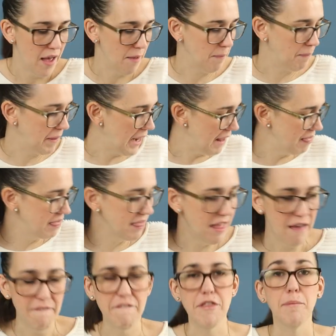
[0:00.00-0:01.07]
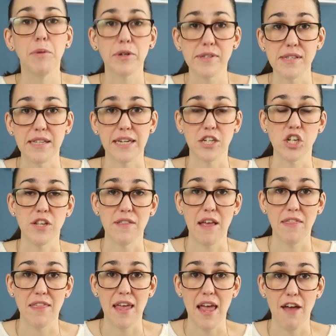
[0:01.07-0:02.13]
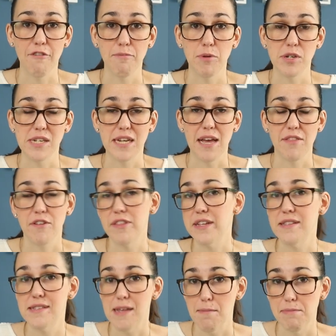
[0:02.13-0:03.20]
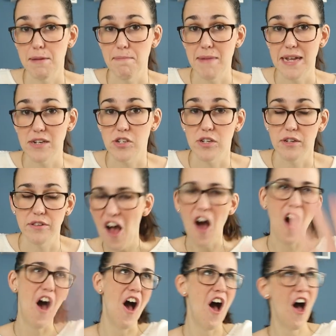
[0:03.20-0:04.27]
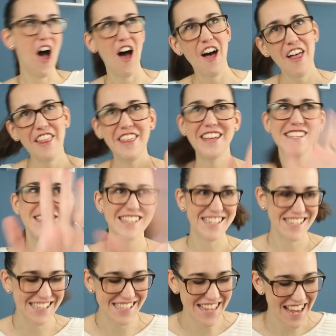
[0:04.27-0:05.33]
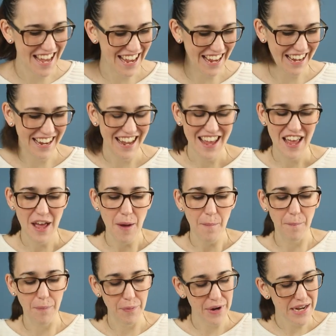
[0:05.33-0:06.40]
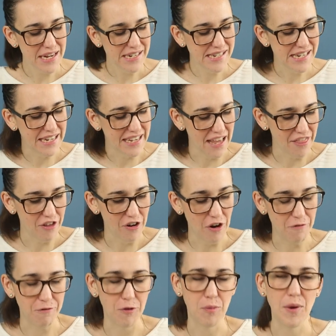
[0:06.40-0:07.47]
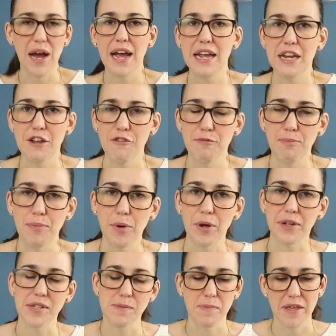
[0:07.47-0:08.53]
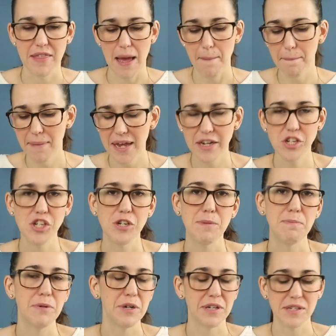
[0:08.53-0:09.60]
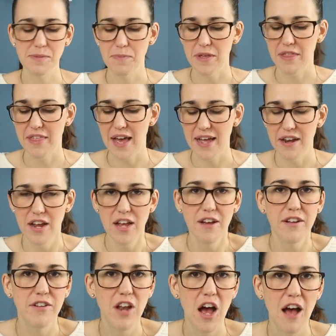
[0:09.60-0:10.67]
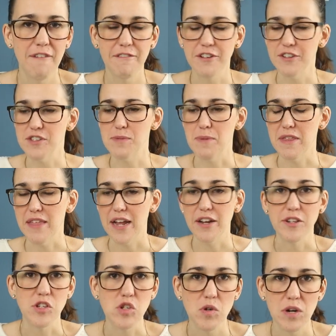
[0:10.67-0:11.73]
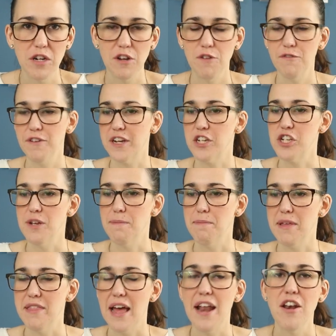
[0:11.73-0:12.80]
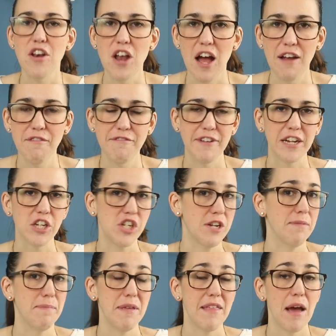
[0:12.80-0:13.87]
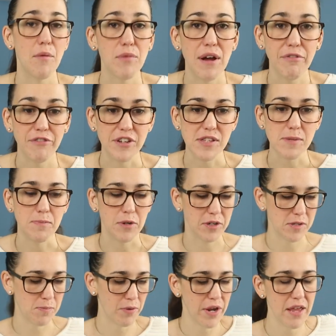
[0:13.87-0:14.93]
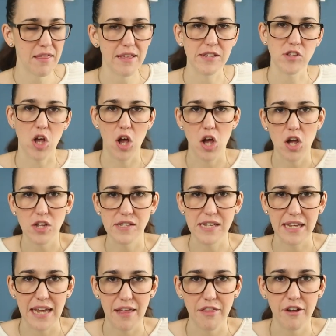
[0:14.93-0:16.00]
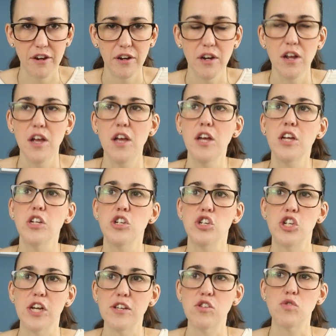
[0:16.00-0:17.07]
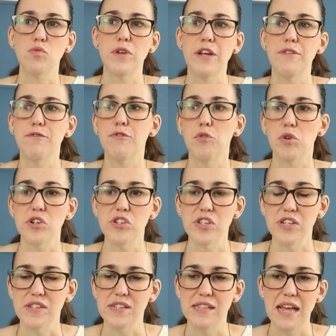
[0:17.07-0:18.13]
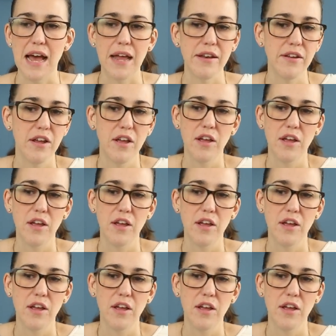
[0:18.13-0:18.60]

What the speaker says: But I love the book selection that they have put together that's supplemental. All this to say bringing together a variety of books, be that picture books, be that novels, be that historical fiction, be that nonfiction, be that reference books, bringing these all together just reinforces that,